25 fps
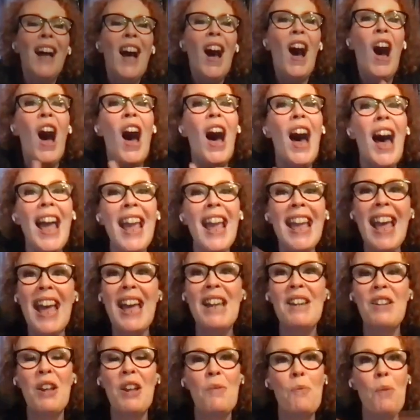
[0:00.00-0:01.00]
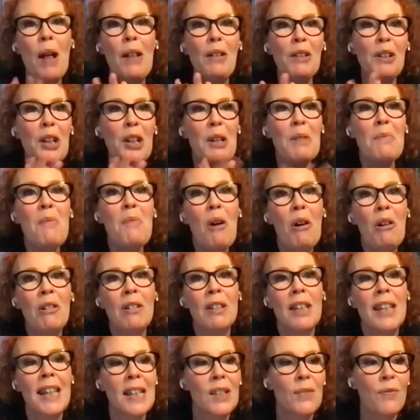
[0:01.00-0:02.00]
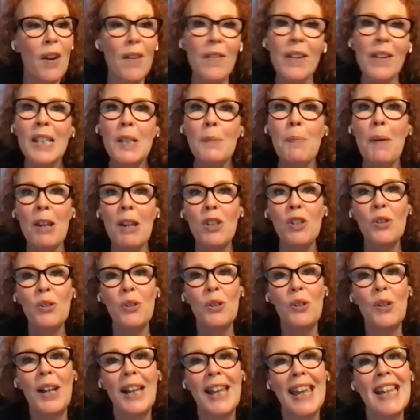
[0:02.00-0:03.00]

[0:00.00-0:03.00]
Hi and welcome on this very special